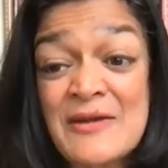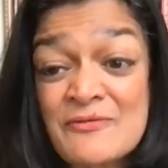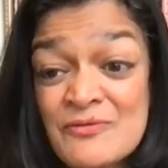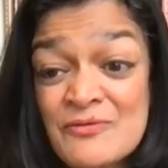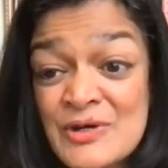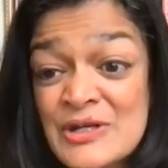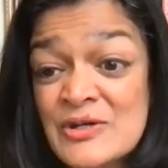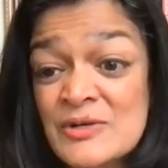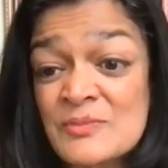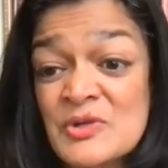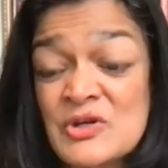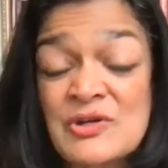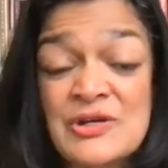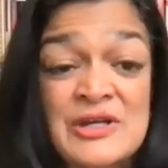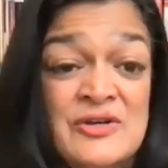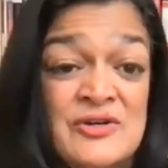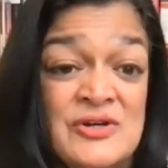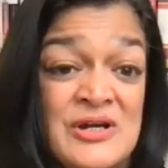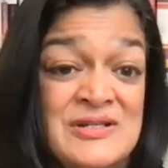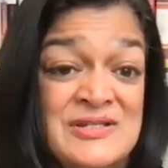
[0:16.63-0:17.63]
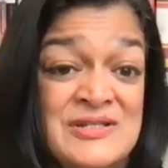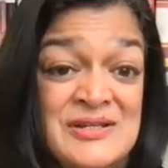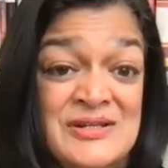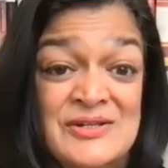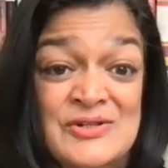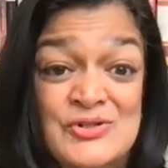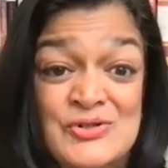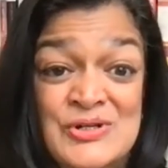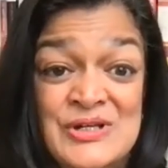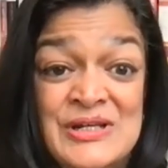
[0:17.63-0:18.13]
Every community across the
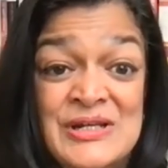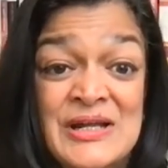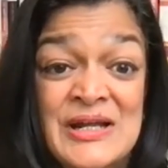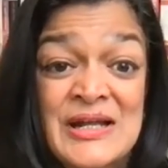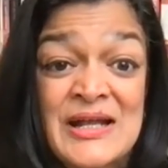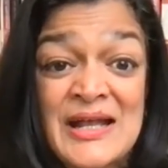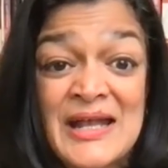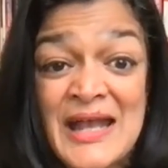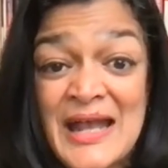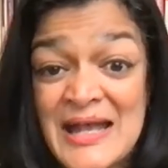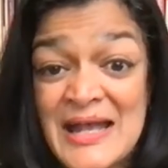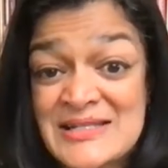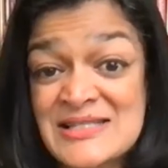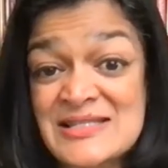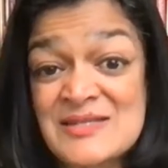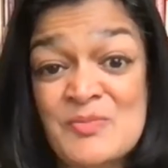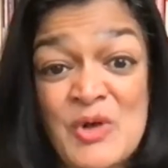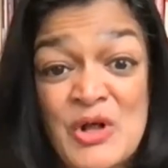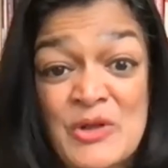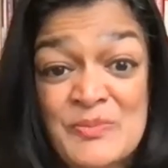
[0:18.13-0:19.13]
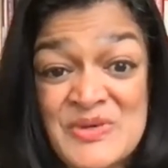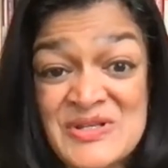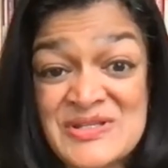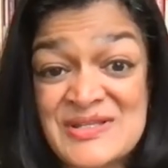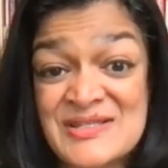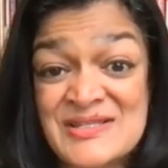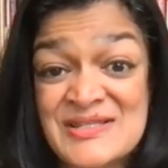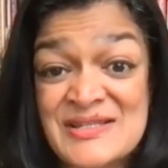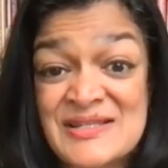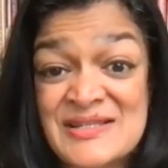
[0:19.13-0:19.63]
country has small
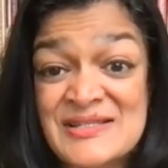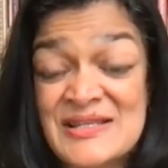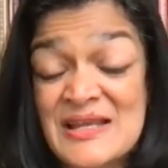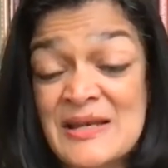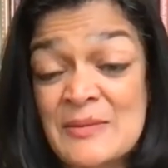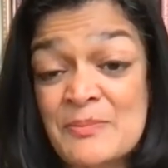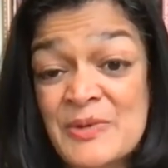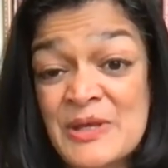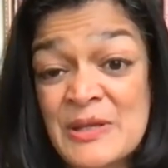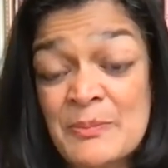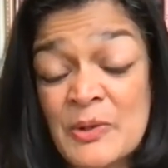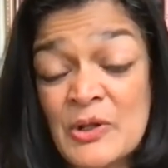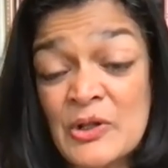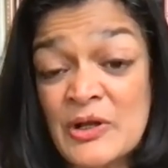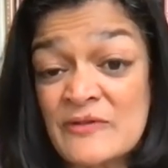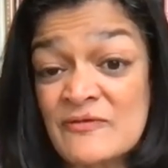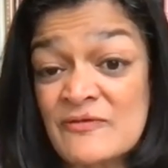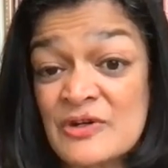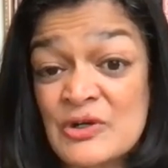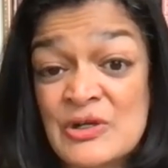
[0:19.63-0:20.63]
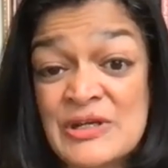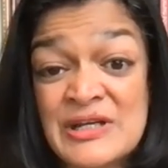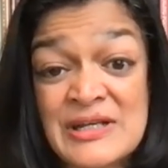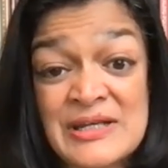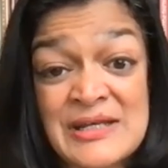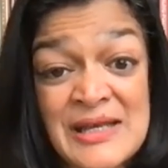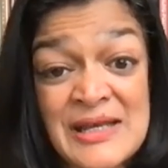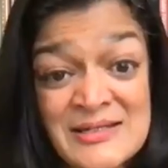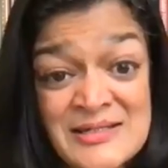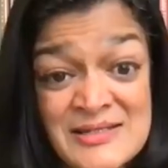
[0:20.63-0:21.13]
businesses, and people are very
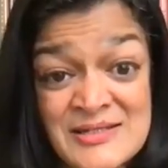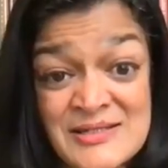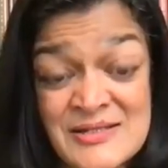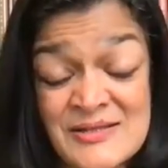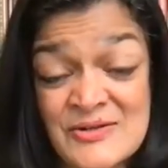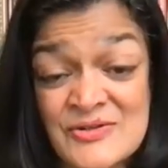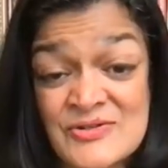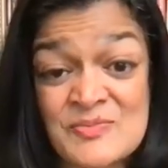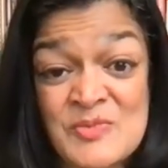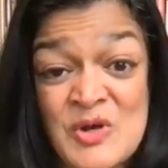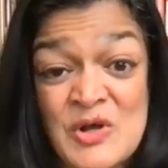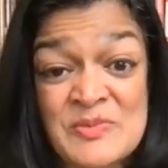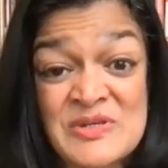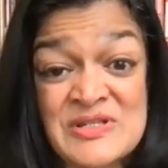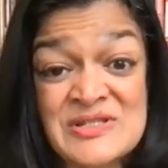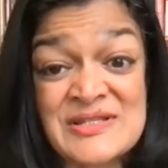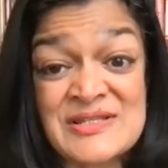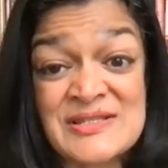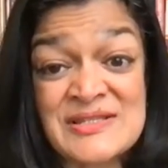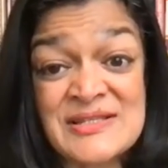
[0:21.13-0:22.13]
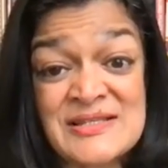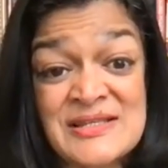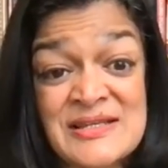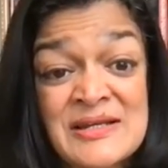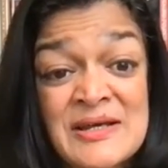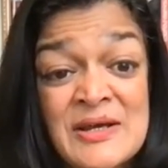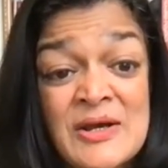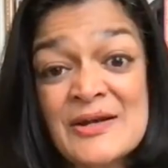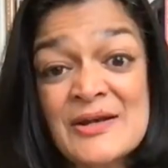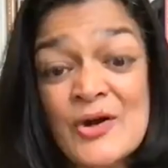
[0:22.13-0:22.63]
connected to their small businesses.
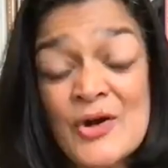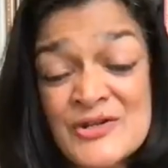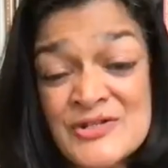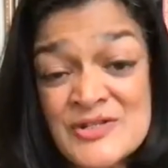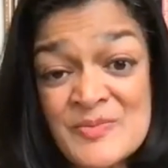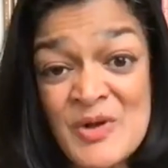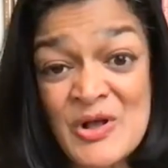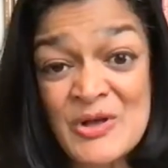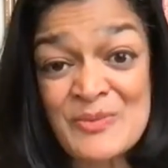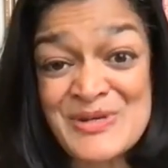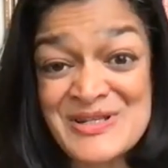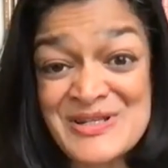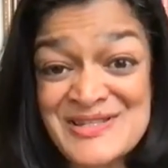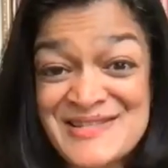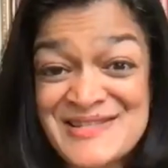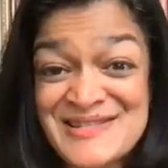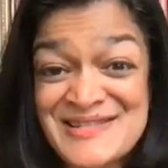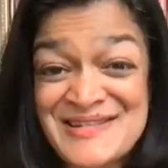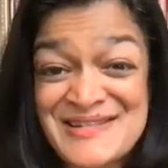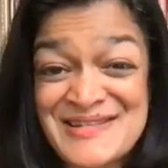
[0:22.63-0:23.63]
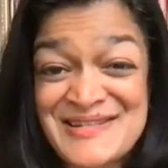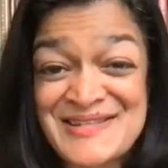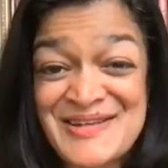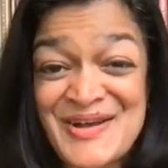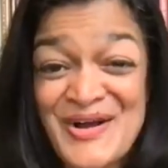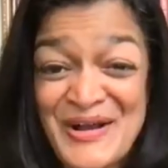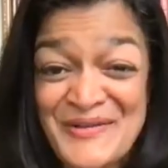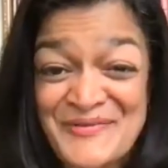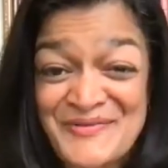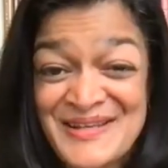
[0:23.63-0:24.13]
And our small
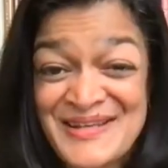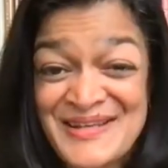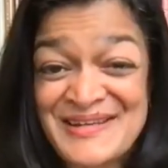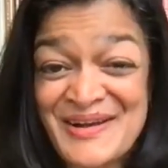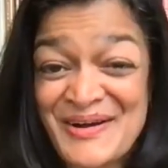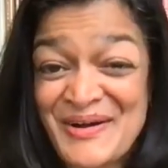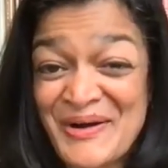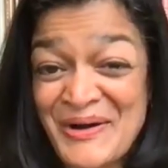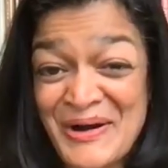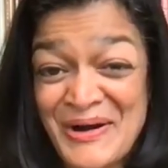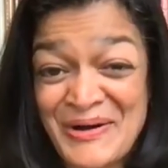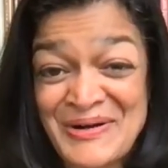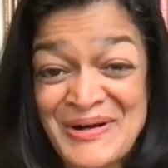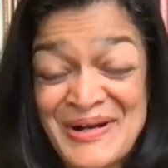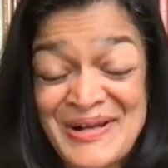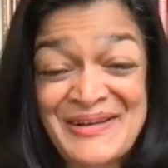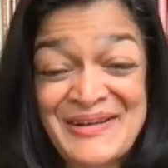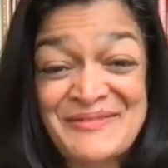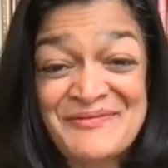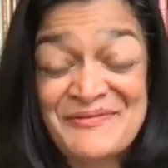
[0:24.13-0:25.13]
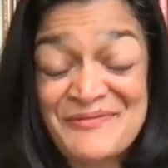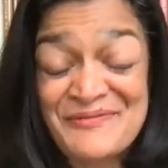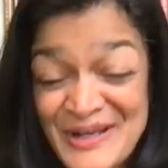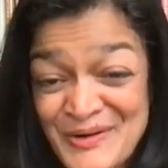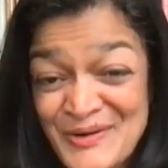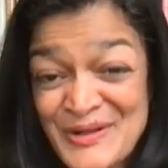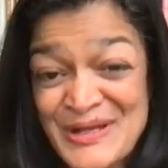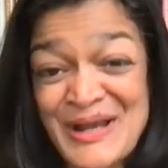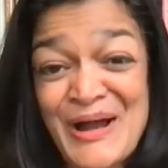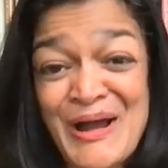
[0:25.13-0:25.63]
businesses often are
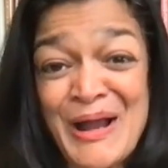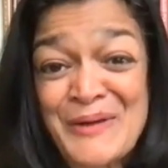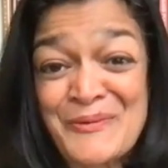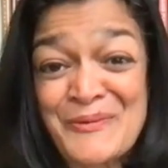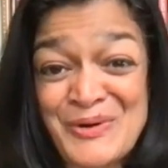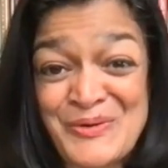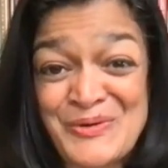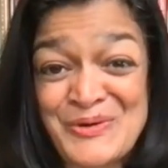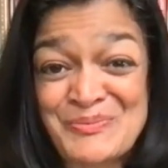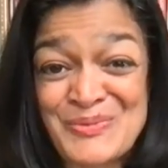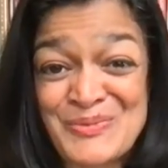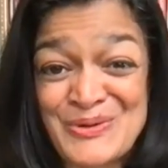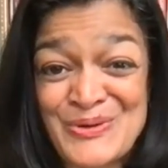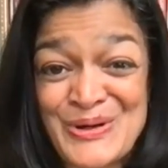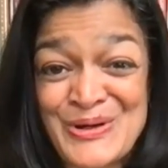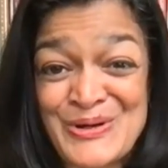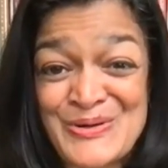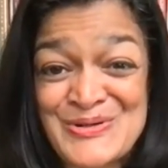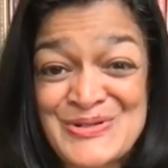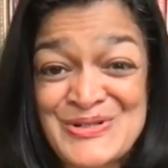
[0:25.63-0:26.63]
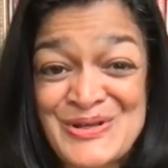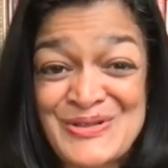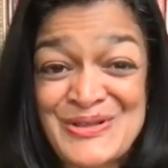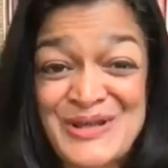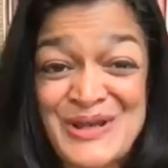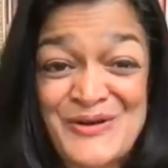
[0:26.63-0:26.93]
very high road employers.